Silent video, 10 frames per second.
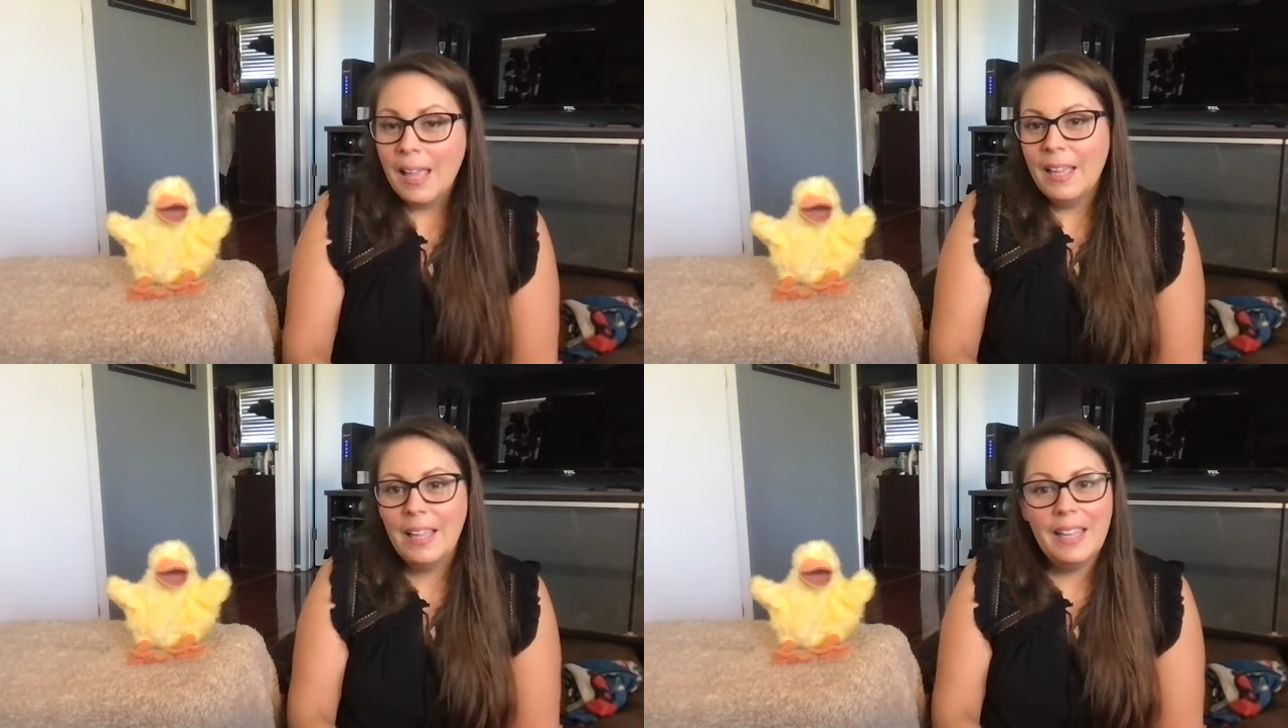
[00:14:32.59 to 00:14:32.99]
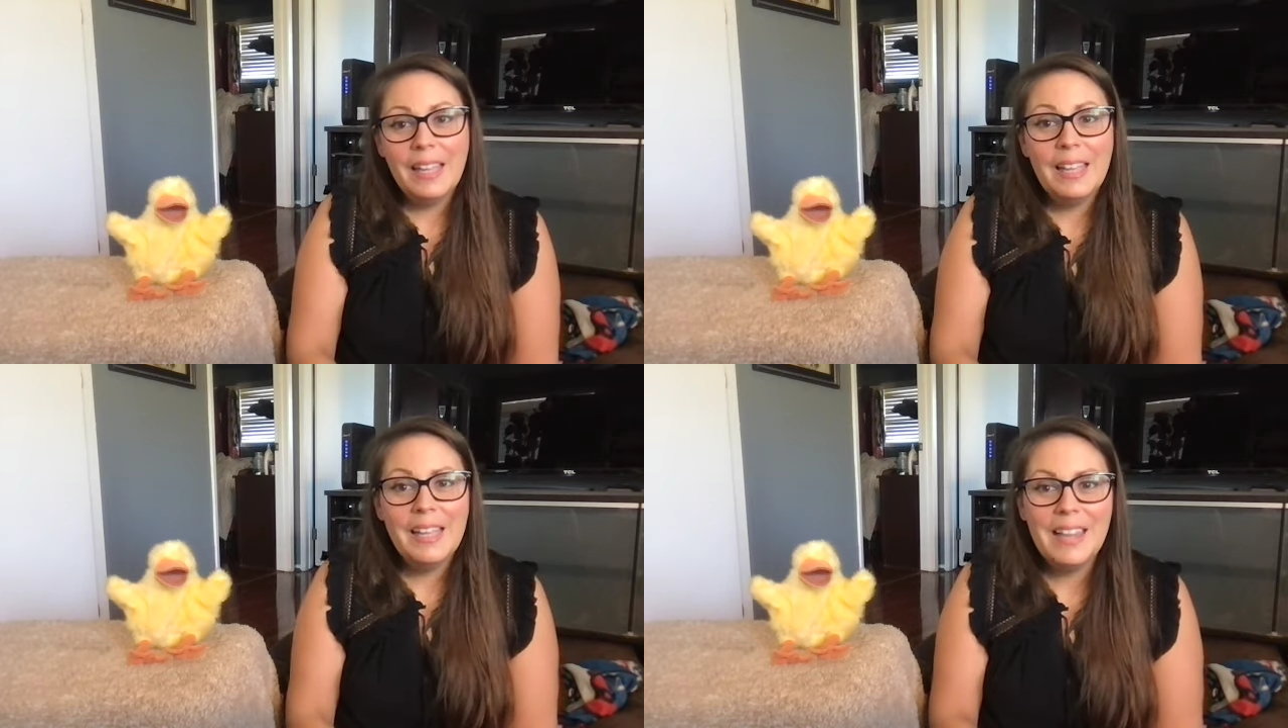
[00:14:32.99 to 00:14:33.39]
He
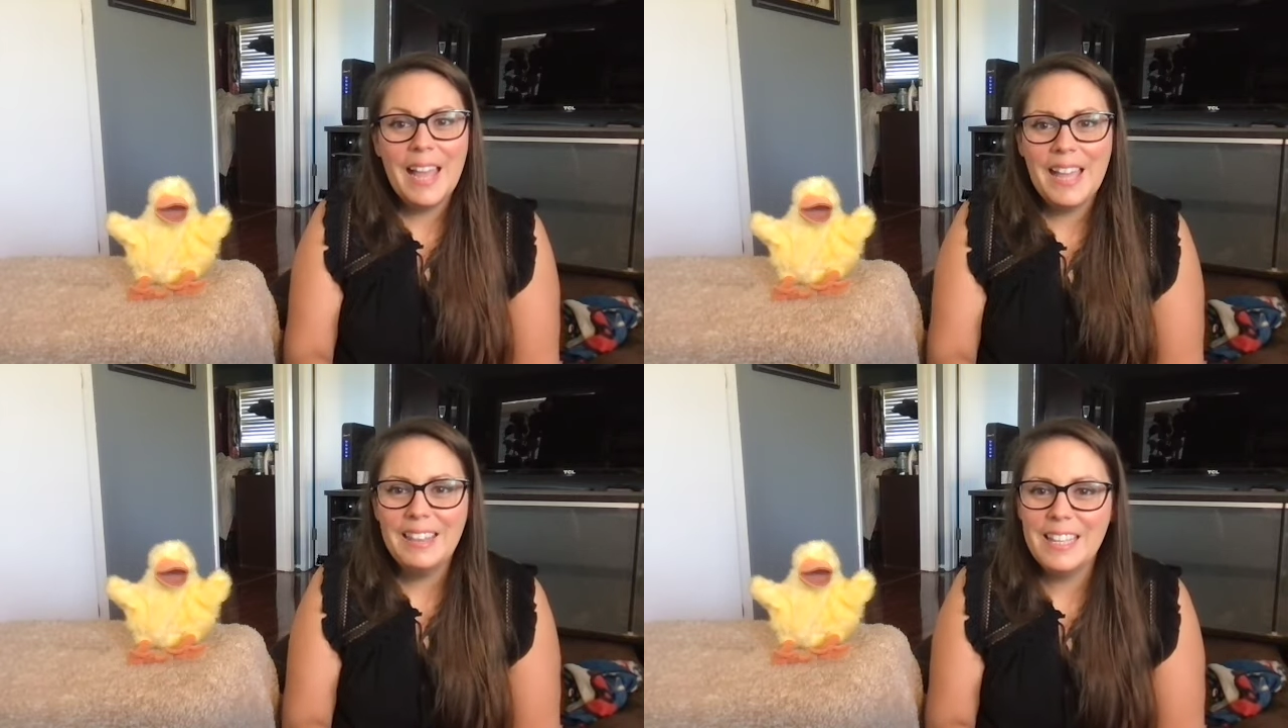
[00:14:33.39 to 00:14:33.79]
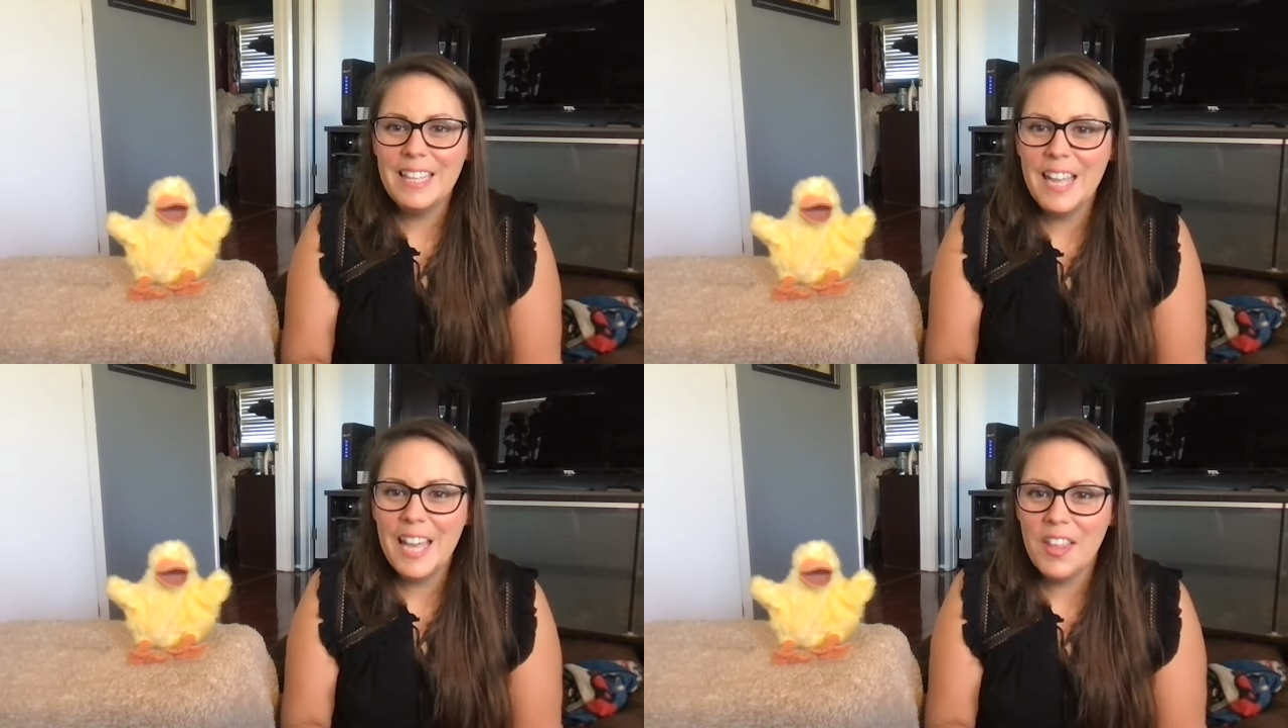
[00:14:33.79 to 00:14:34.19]
led the
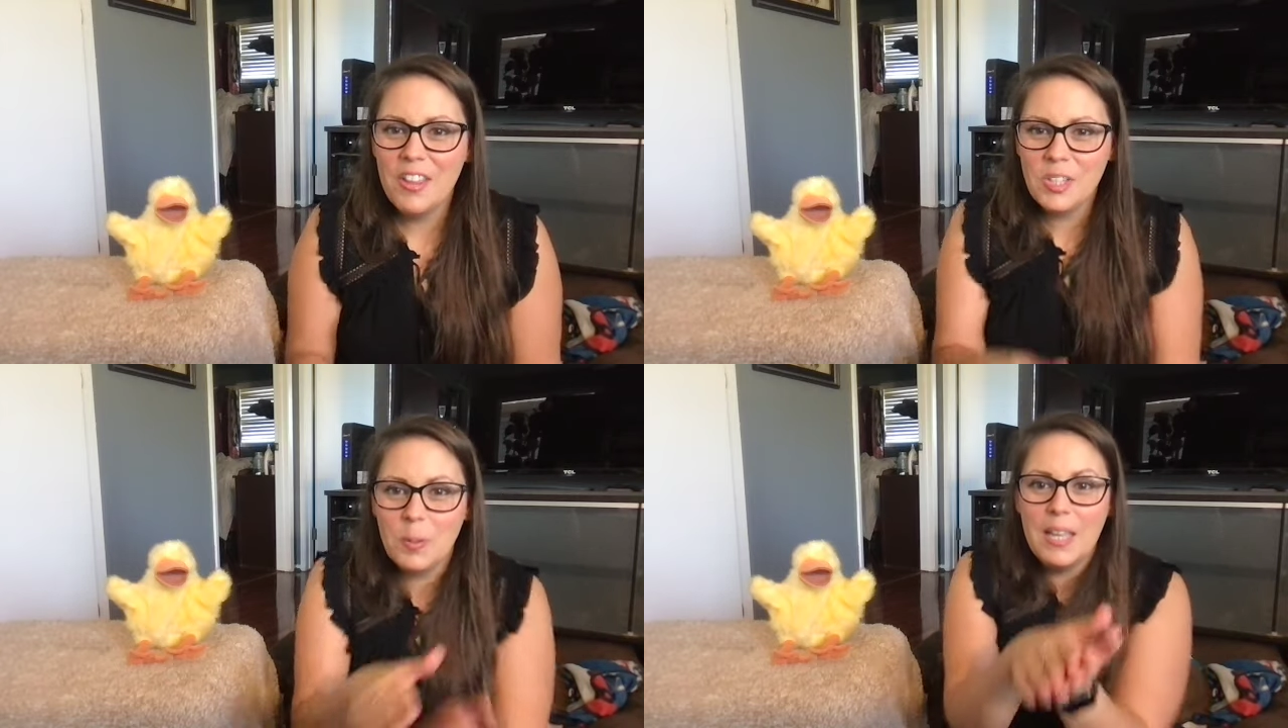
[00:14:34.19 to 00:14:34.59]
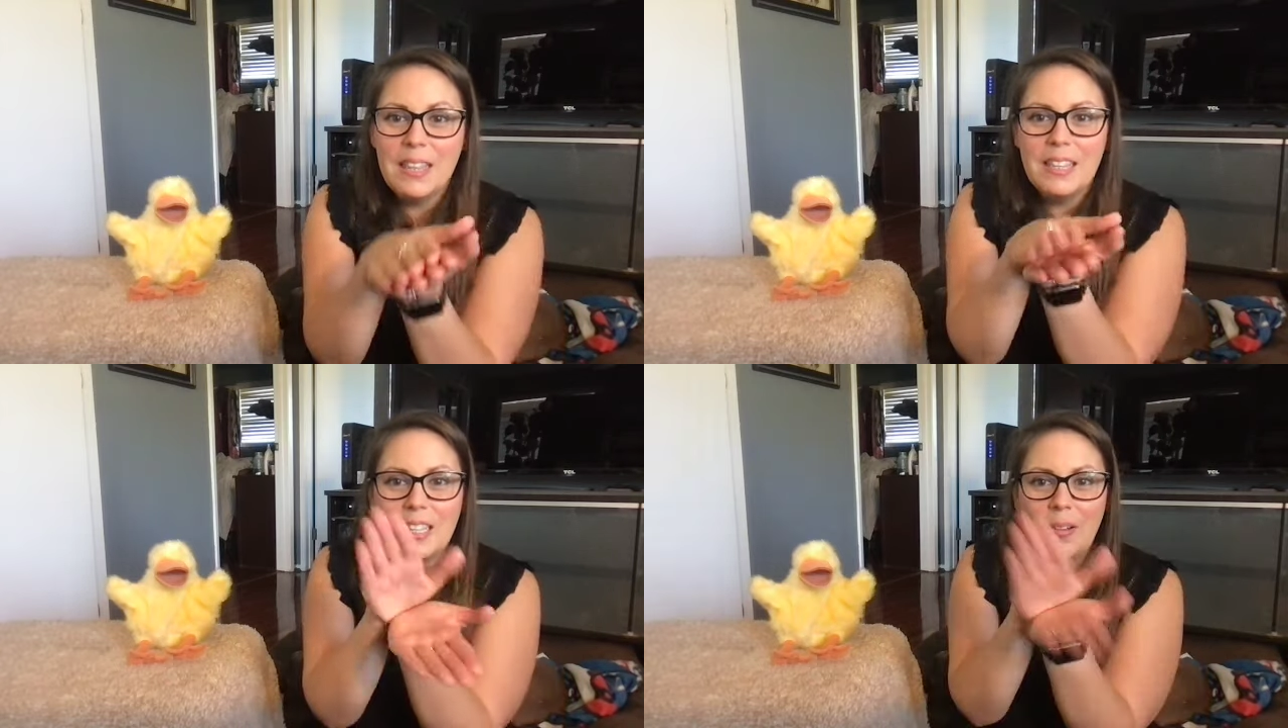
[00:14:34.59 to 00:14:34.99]
others
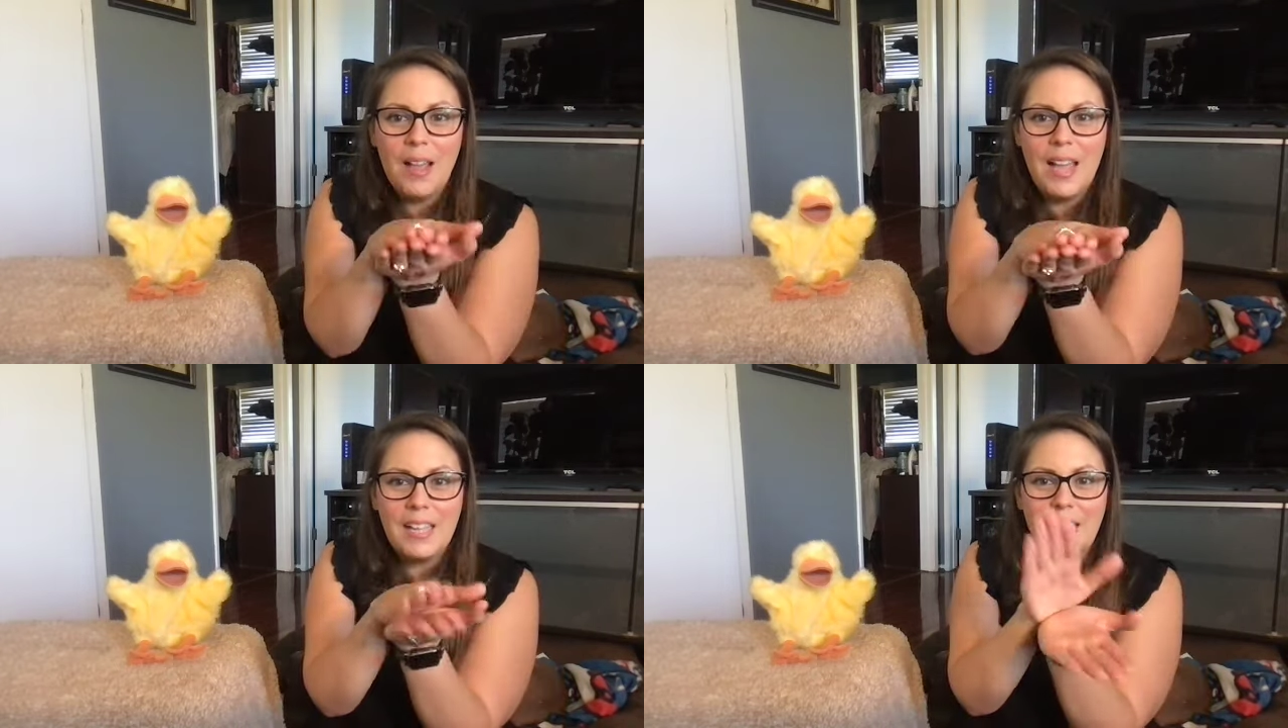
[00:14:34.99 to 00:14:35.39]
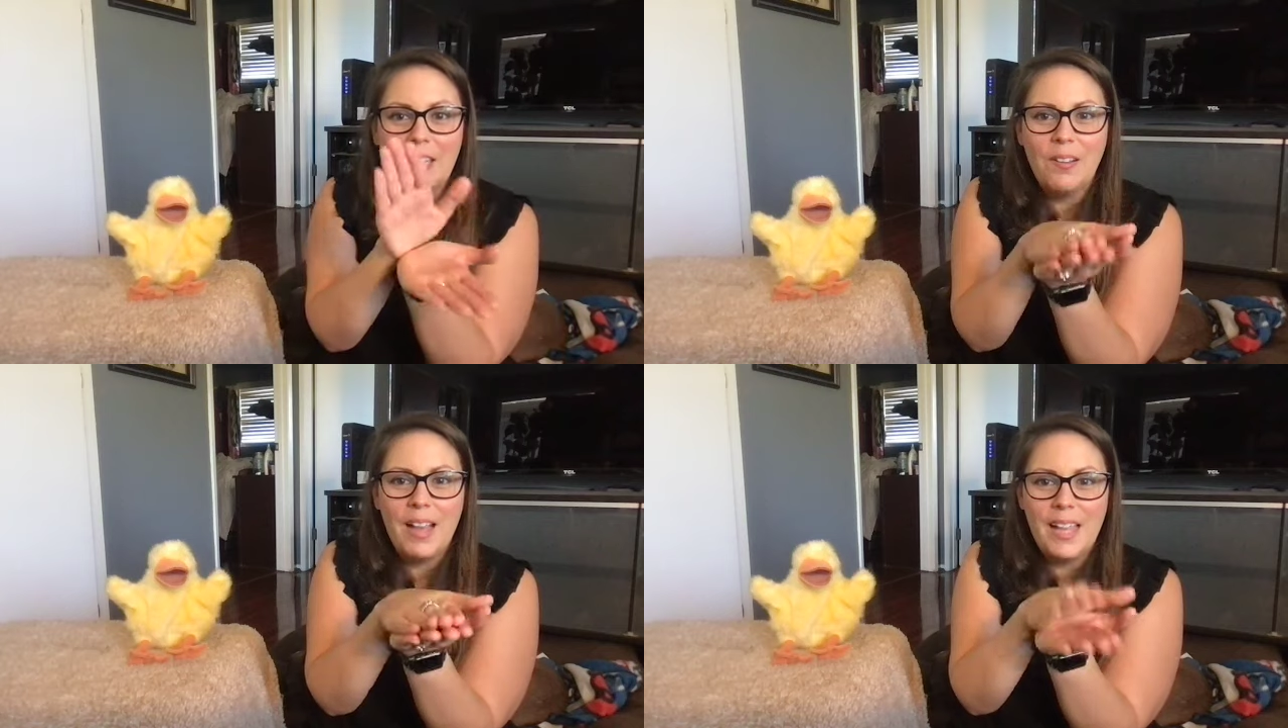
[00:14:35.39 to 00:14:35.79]
with a
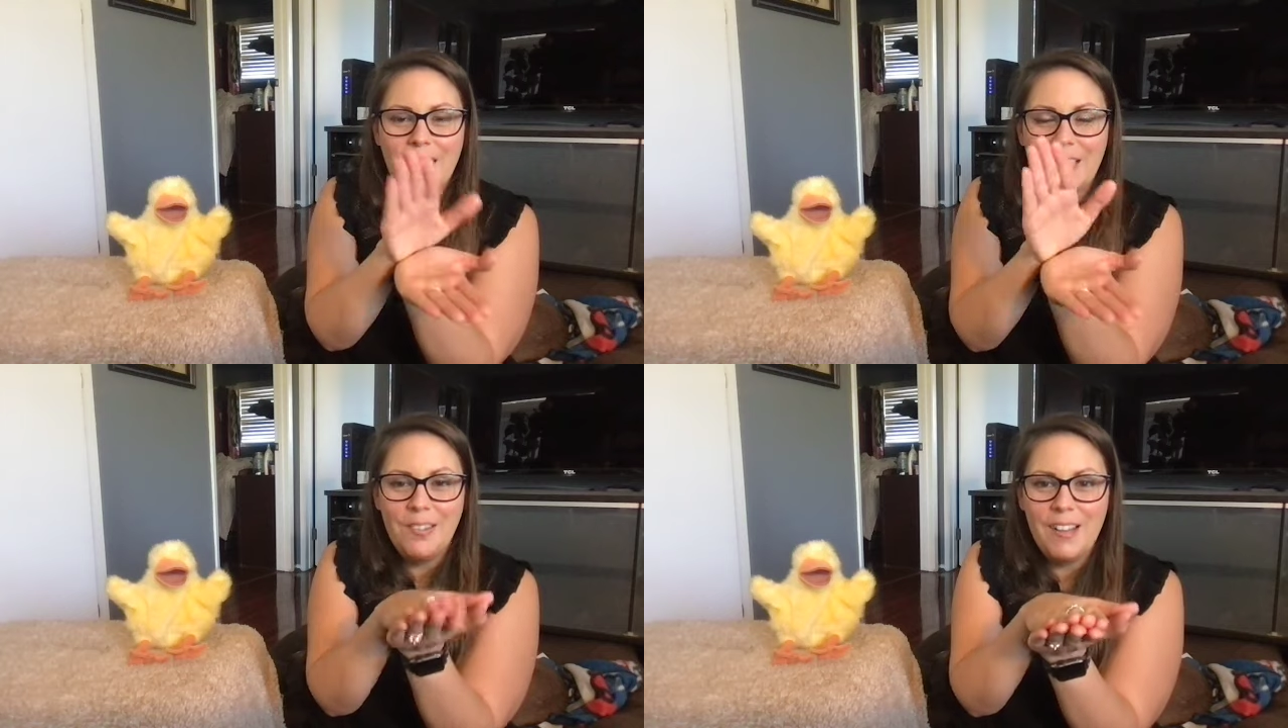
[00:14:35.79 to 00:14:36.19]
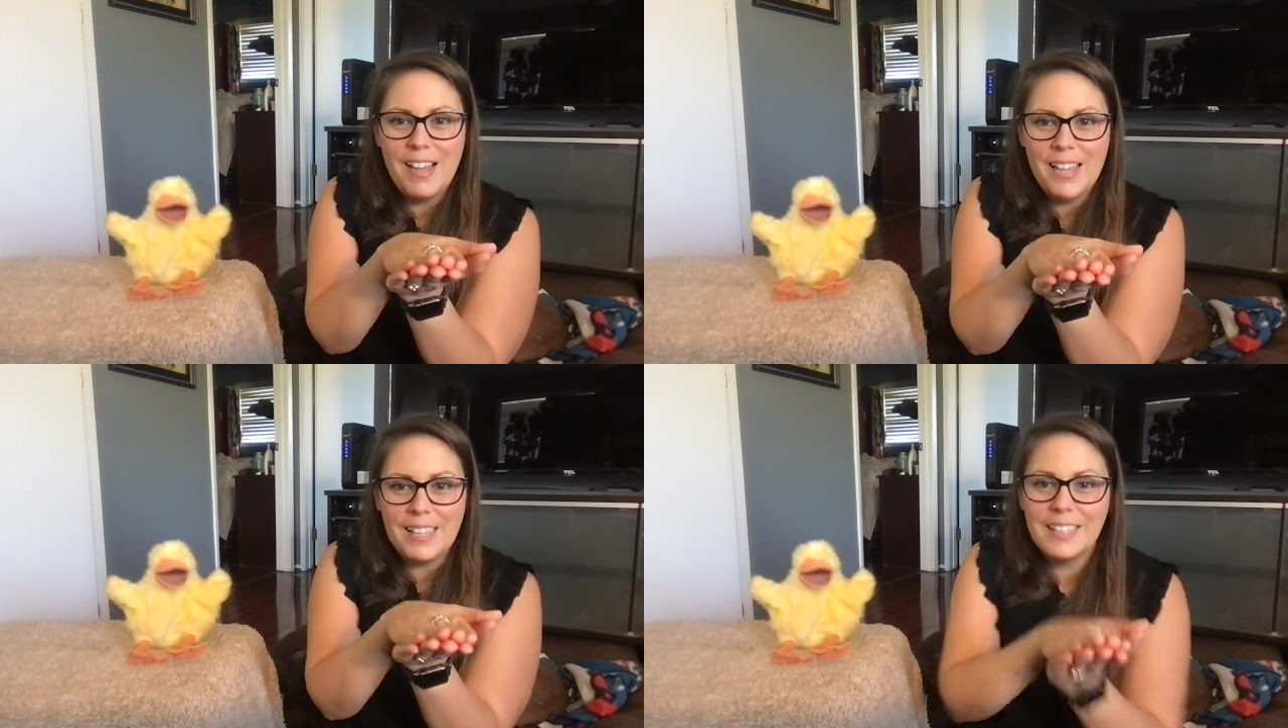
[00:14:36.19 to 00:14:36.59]
quack, quack,
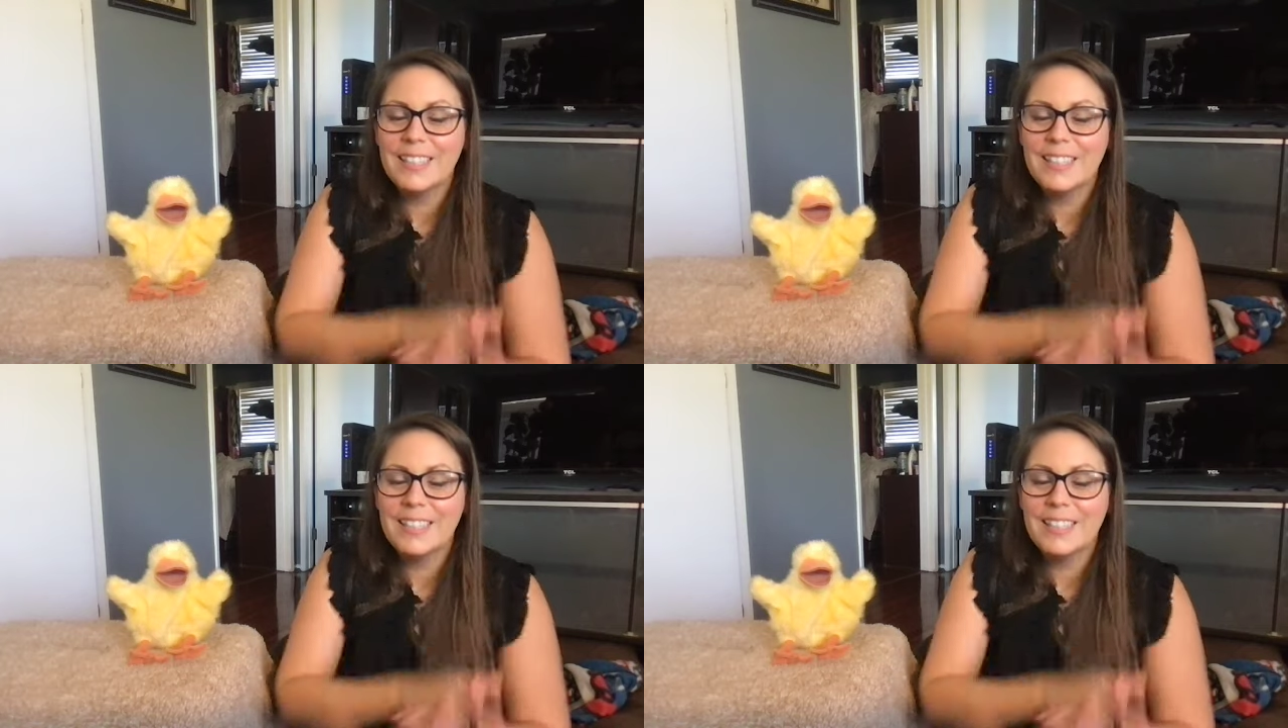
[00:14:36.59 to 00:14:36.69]
quack.